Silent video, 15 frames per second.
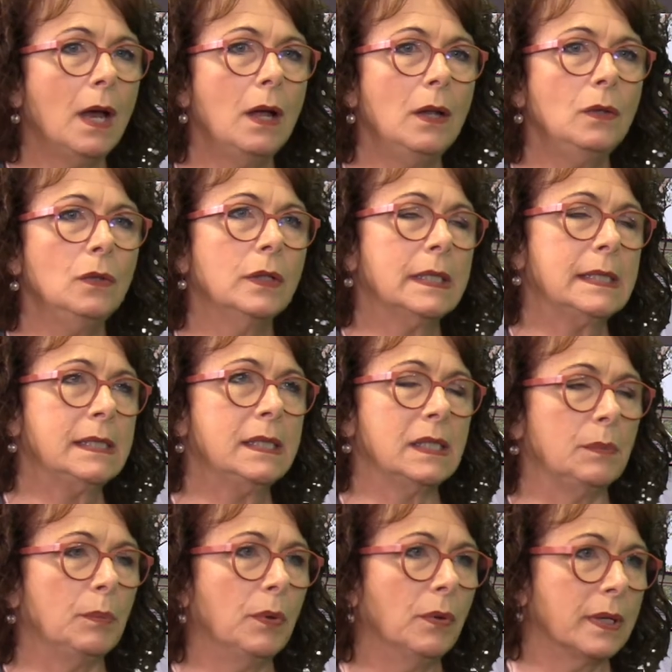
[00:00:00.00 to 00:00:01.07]
Look, it's
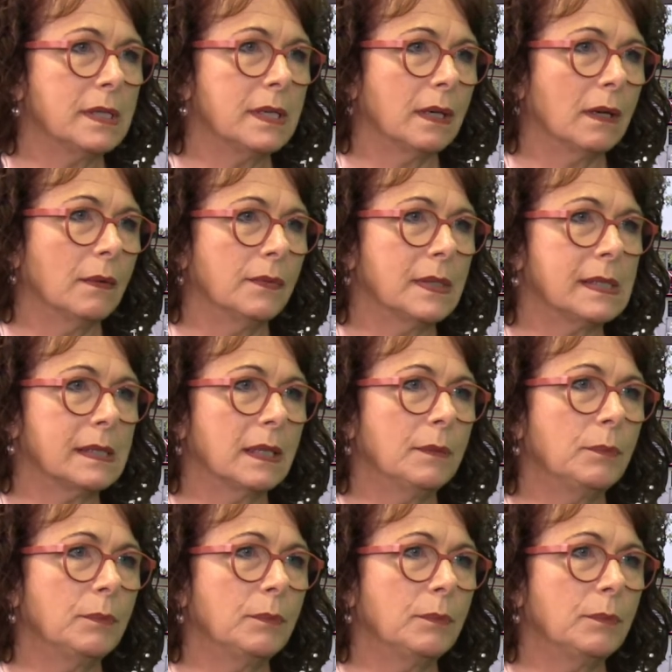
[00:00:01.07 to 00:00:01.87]
disappointing, obviously.